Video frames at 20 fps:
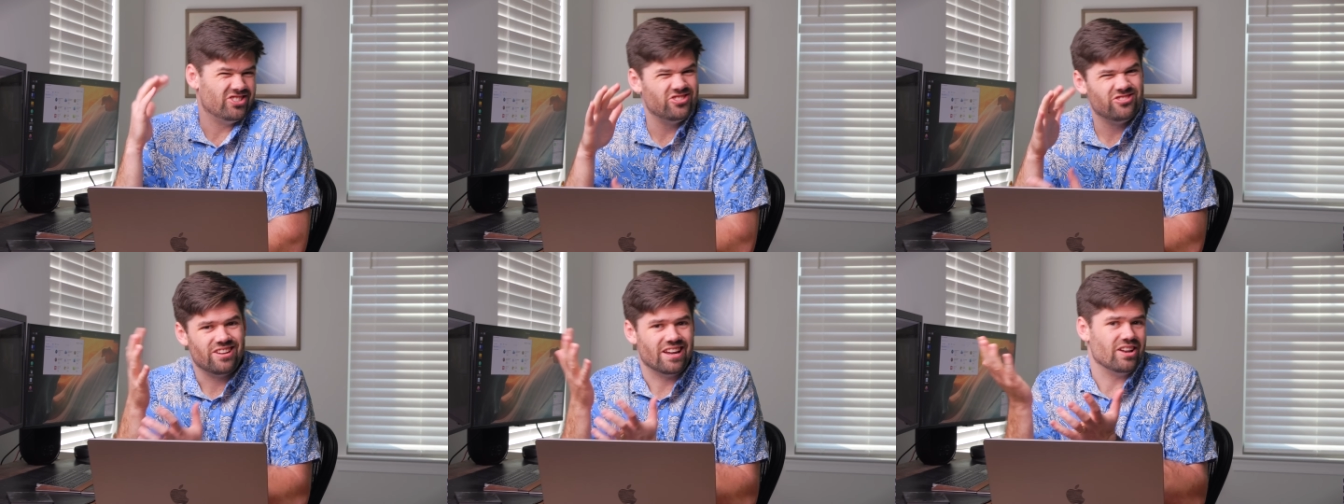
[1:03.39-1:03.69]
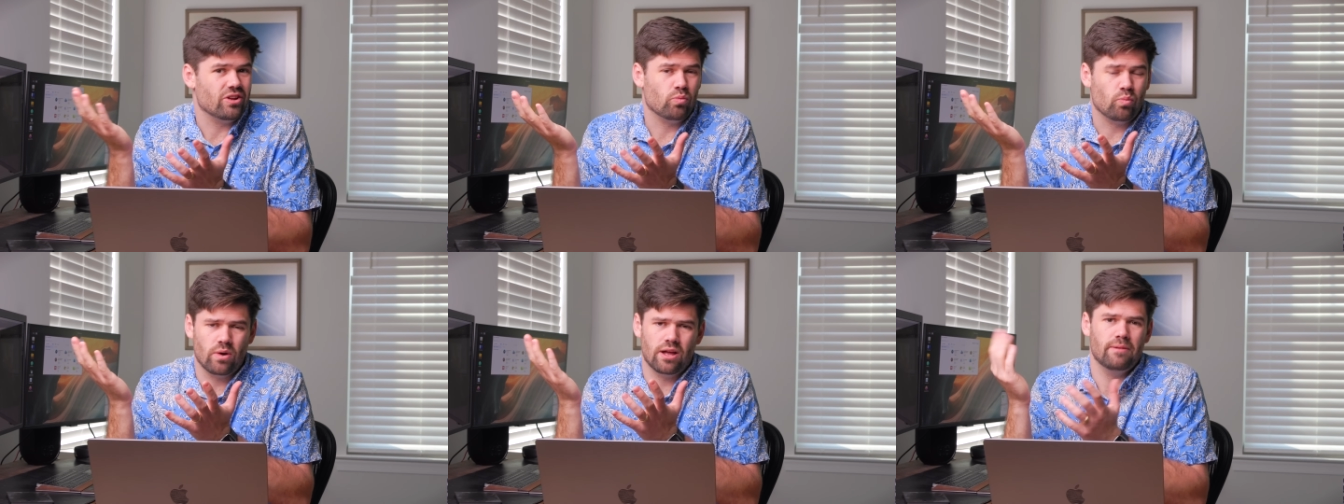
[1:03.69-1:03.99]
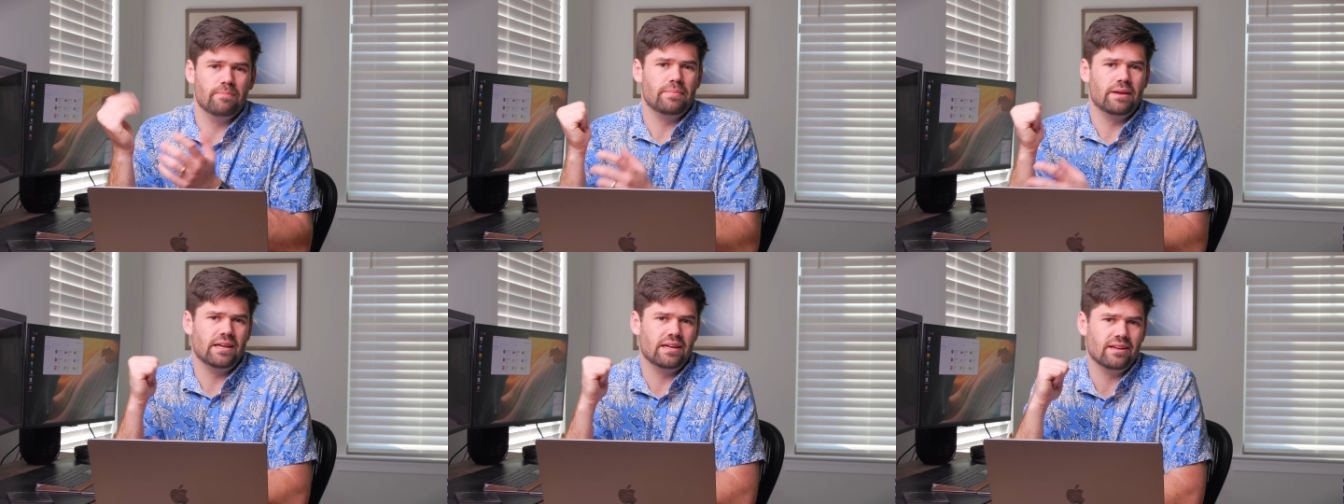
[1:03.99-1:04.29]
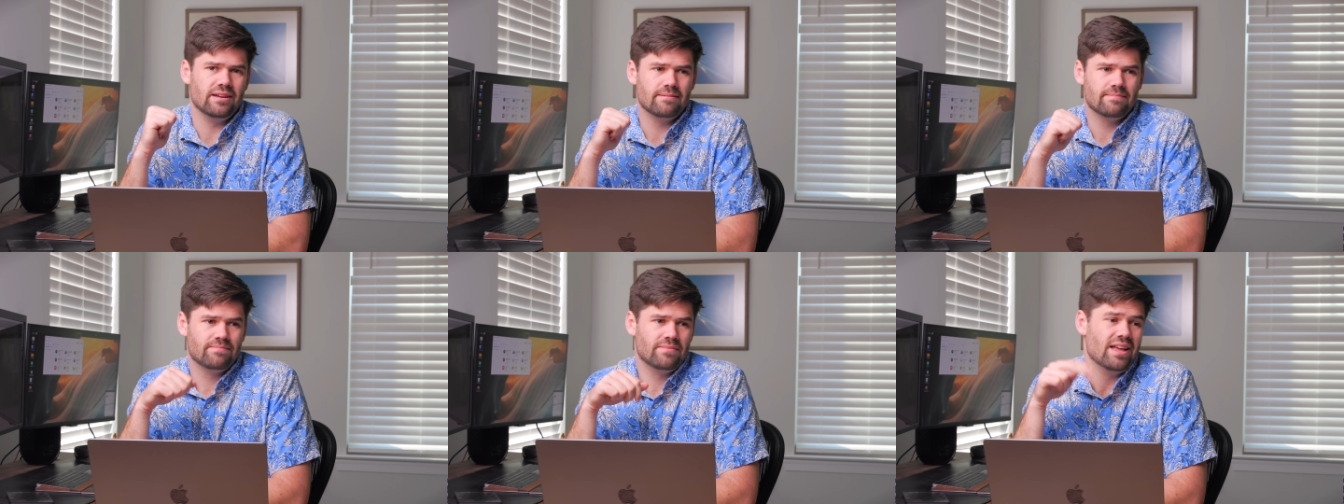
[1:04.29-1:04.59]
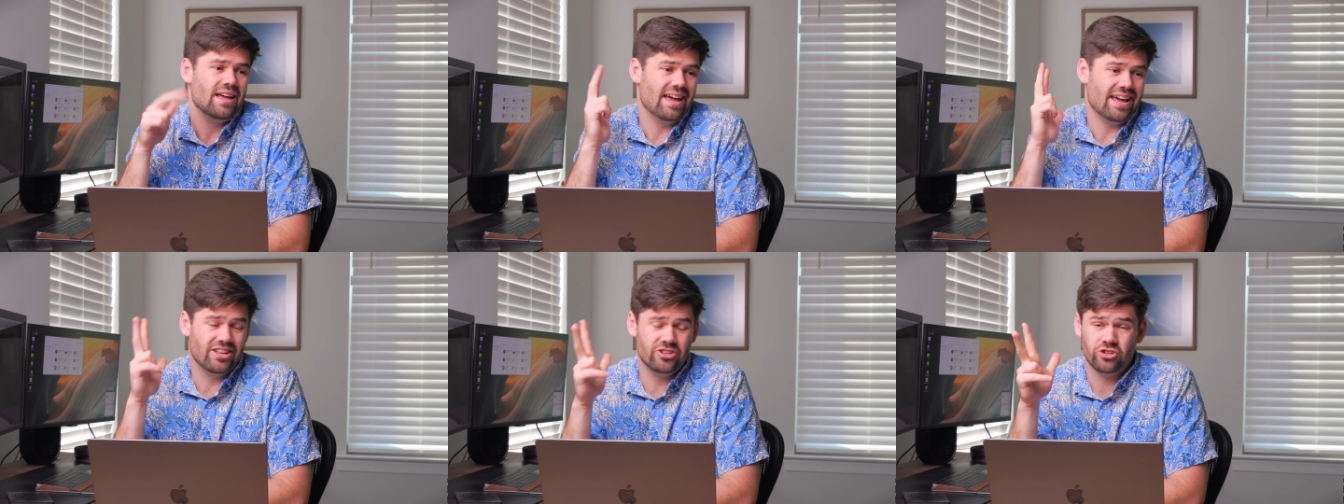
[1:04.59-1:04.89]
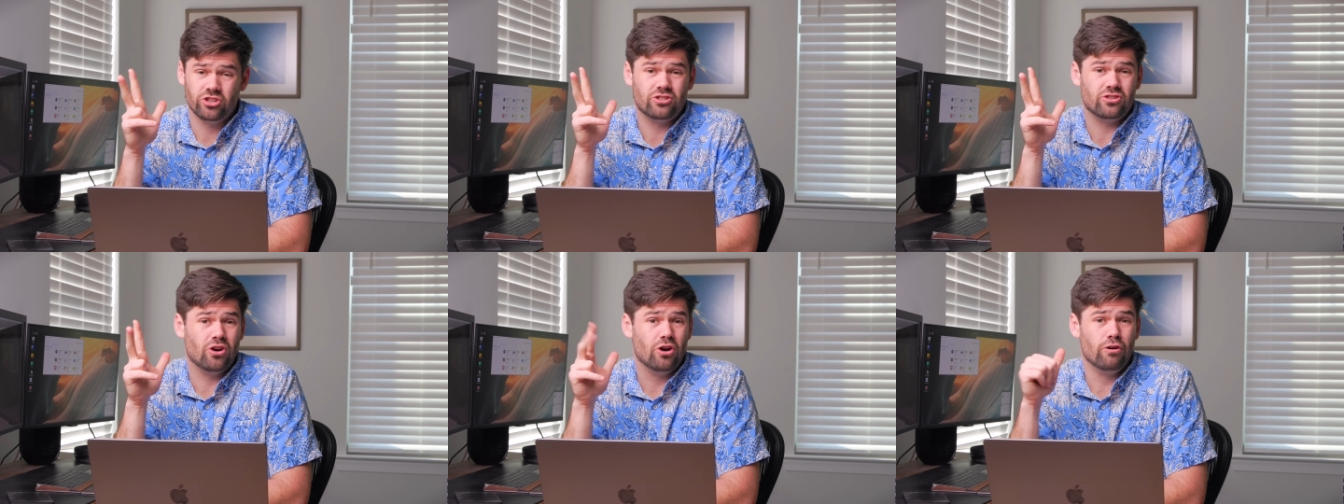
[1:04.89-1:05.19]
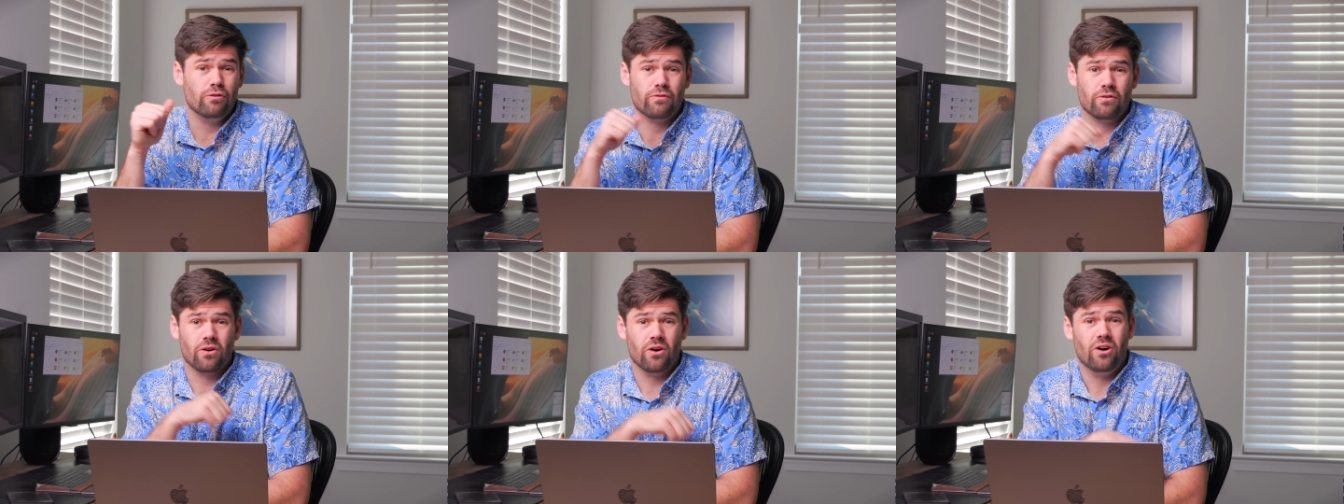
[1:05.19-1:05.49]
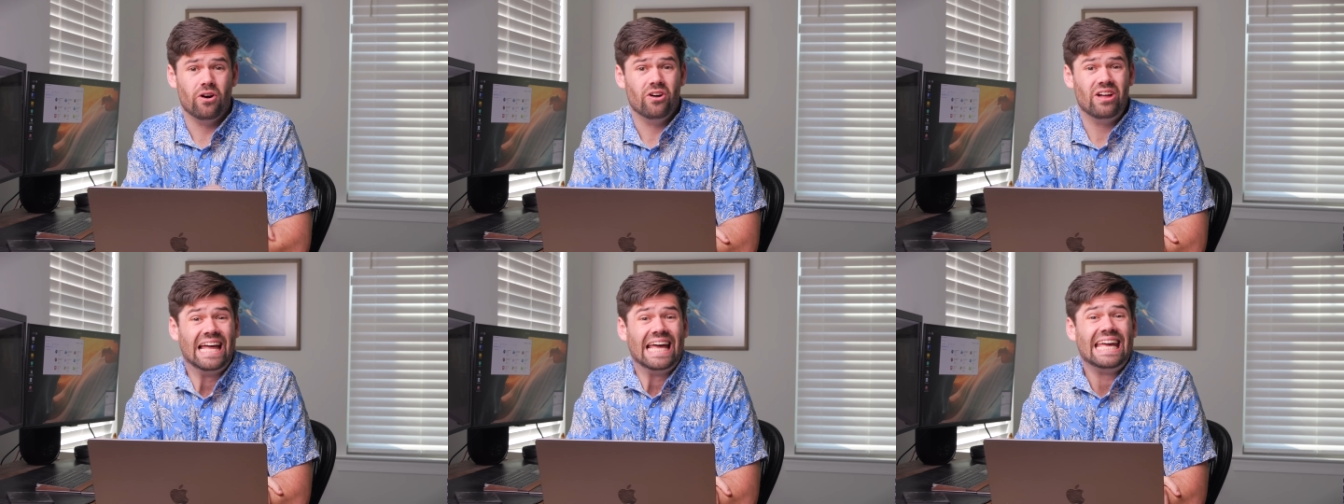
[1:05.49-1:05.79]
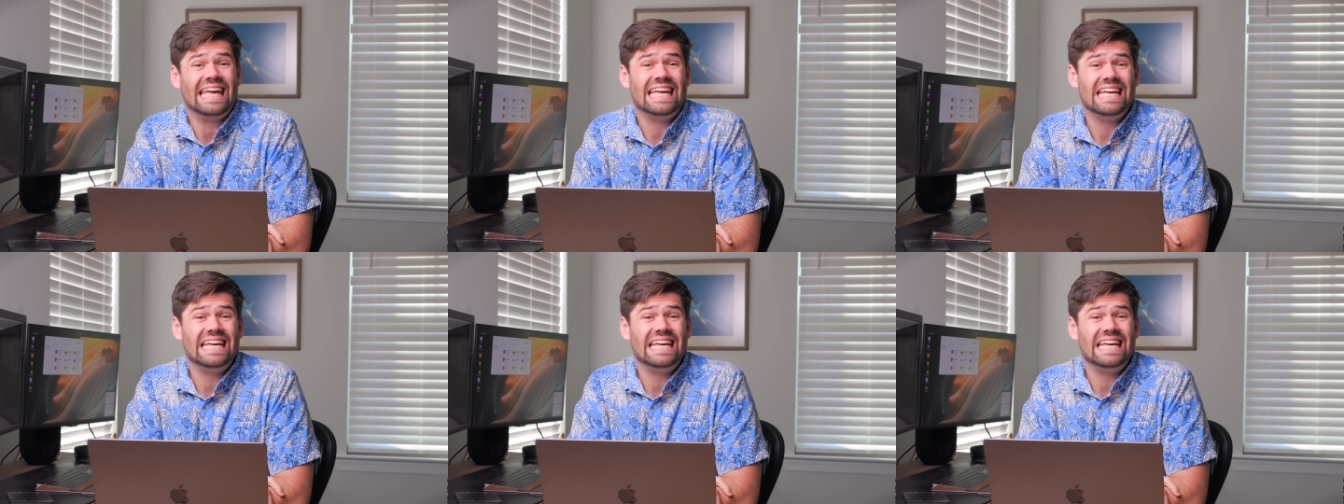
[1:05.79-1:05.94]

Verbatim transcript: data well-being, and just overall